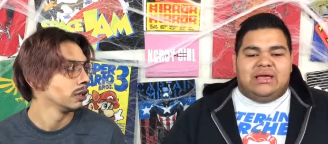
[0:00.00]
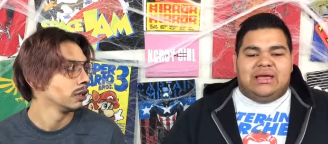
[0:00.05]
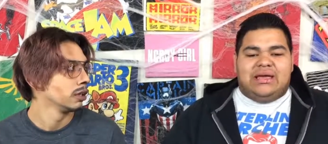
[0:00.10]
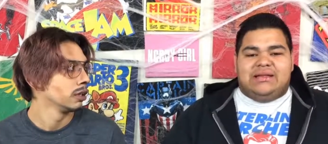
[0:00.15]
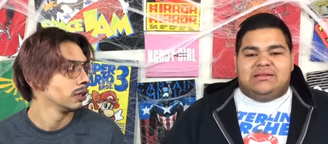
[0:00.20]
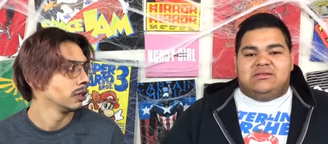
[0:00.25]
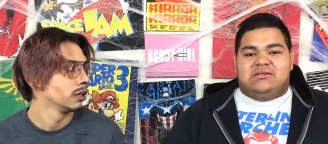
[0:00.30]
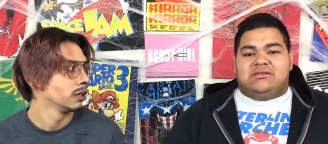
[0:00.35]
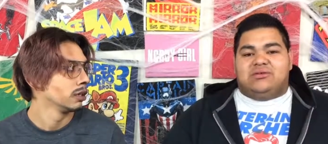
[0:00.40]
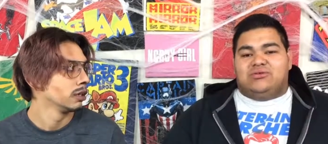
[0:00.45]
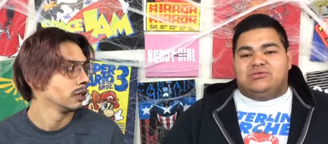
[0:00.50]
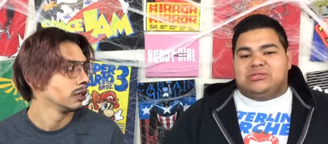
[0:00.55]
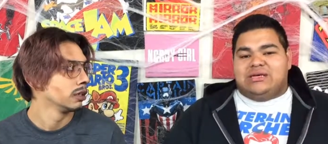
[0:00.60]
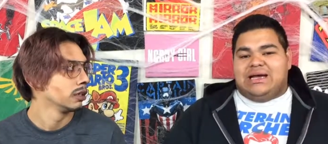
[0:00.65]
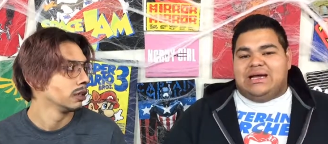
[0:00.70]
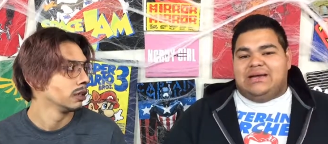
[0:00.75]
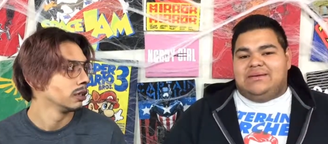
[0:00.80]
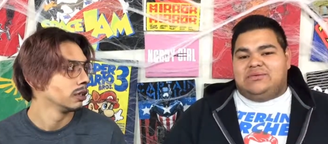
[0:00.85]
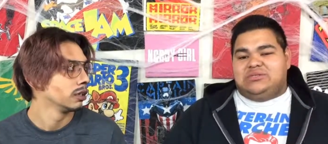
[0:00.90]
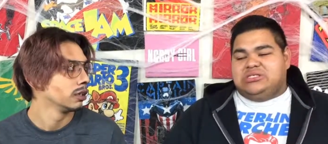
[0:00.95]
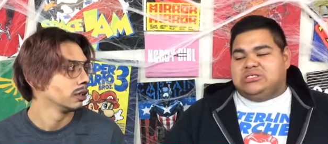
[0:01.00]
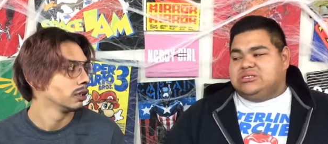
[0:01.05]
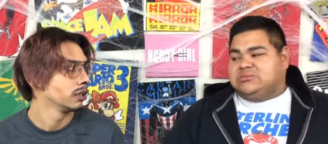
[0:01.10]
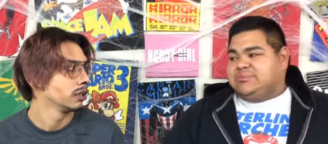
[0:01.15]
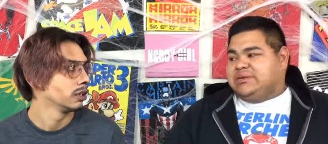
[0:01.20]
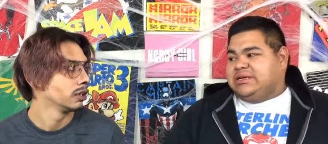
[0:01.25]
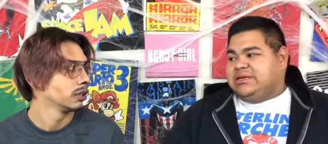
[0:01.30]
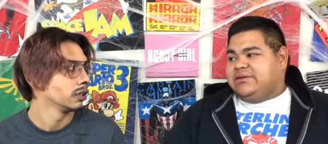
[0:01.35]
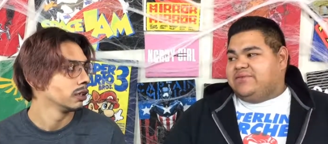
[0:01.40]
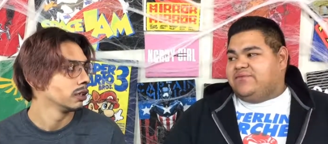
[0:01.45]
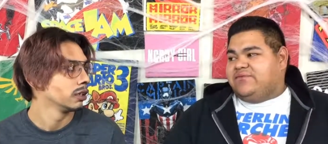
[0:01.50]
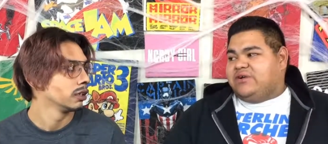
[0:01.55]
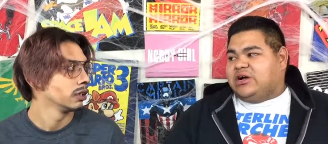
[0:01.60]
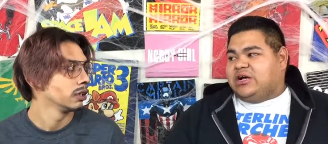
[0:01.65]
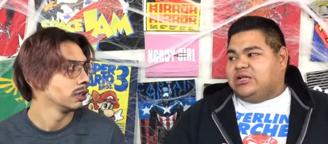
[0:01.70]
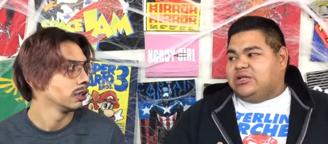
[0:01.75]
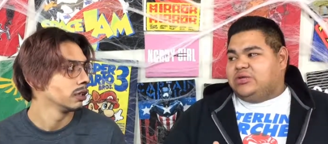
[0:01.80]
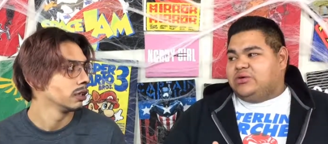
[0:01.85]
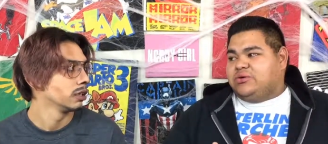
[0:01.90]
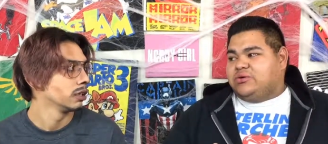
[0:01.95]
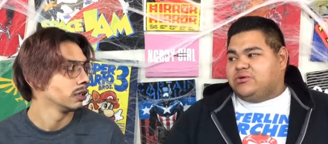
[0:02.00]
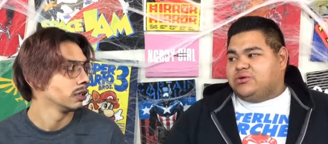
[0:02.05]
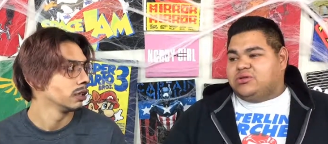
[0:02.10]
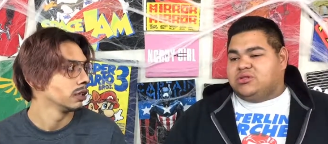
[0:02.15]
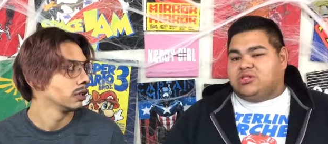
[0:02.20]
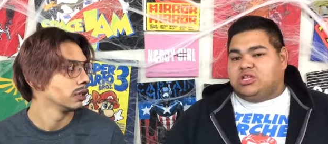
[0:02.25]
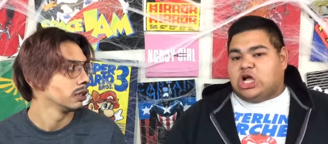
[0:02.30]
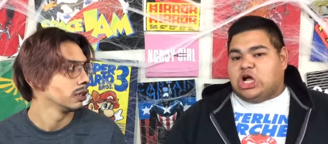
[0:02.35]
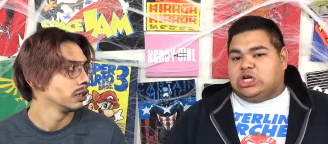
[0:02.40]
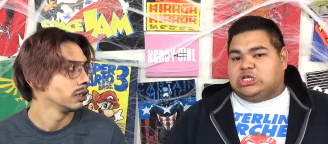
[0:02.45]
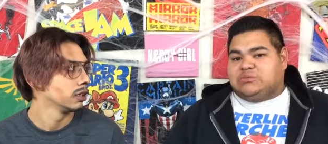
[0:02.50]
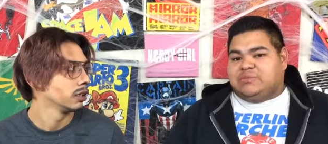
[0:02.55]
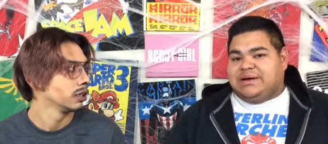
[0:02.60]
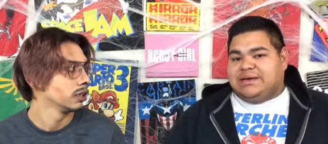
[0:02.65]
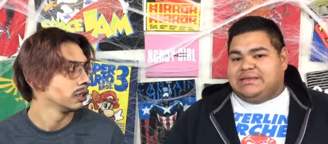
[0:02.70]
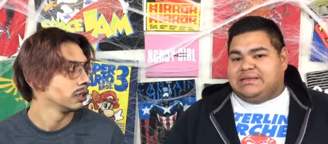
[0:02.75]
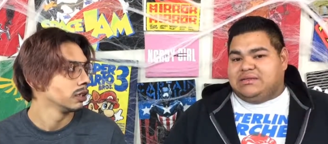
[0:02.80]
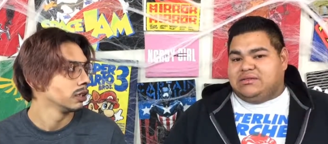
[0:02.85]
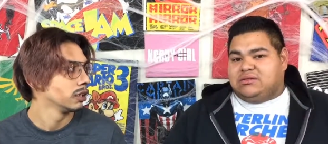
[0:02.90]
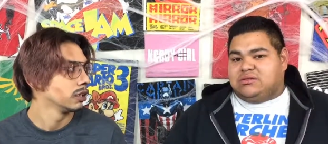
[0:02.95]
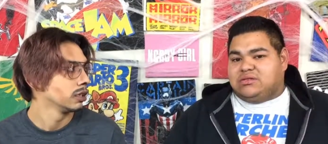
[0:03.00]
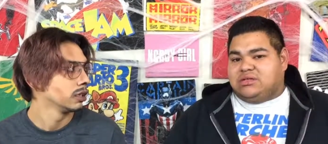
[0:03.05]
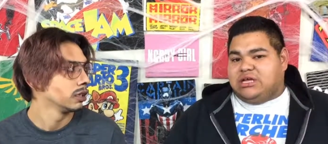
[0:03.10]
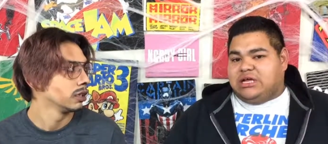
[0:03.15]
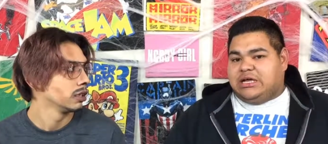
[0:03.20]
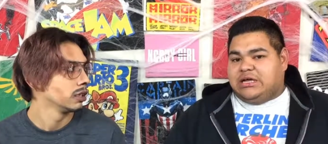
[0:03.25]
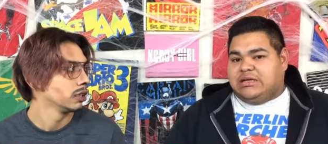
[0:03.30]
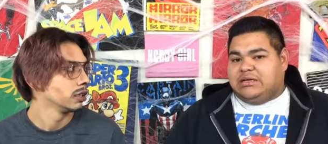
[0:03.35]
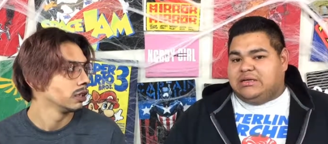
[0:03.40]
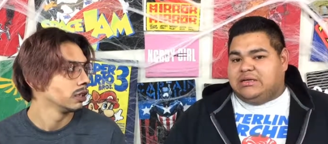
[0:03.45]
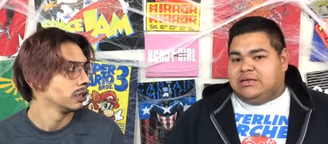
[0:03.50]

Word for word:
Speaker 1: And this whole time she's being followed or stalked by this uh,